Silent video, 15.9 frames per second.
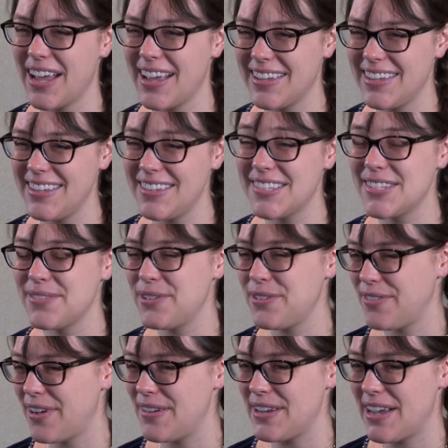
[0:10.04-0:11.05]
kakī used to be
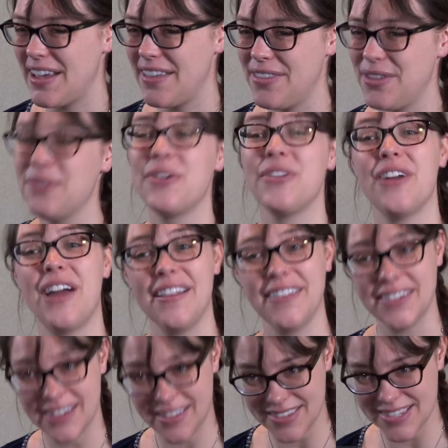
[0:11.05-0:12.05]
found on the North
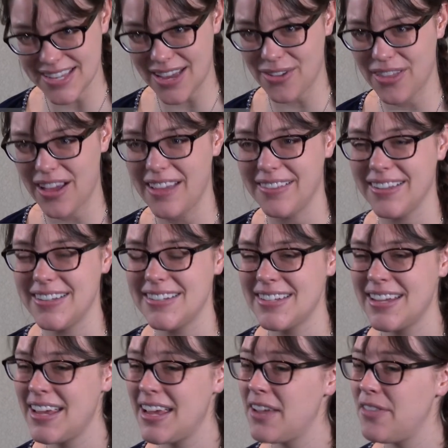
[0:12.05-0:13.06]
Island and the South Island.
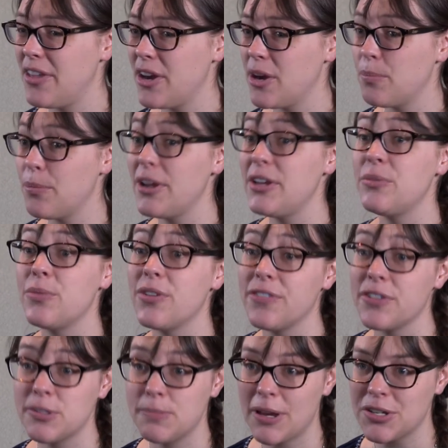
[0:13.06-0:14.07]
They're braided
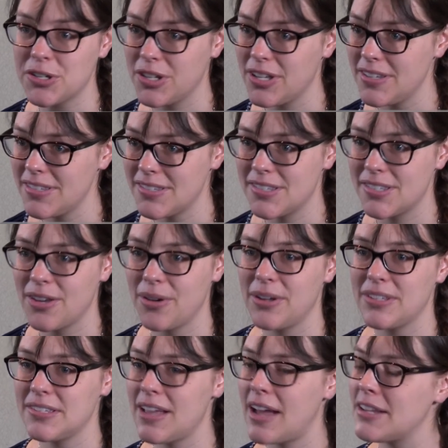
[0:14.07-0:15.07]
river specialists, so
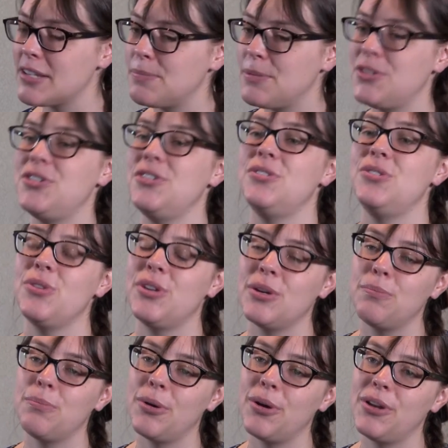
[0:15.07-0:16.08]
it's not a species you
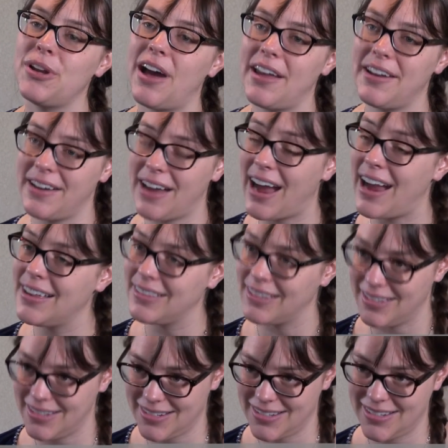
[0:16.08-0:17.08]
can put on an
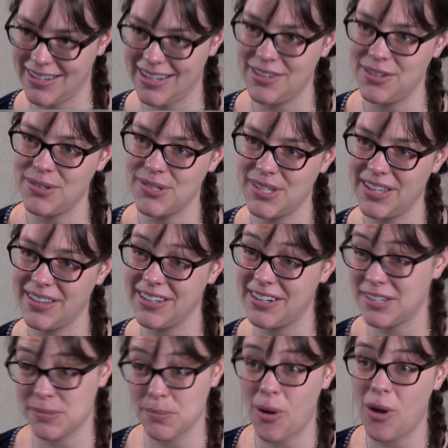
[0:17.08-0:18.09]
island in New Zealand,
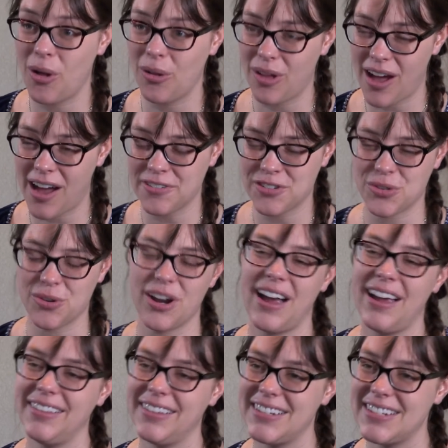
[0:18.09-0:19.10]
a small offshore
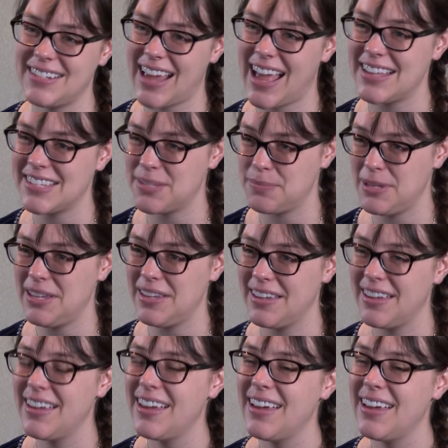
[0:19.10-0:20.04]
island. It has to be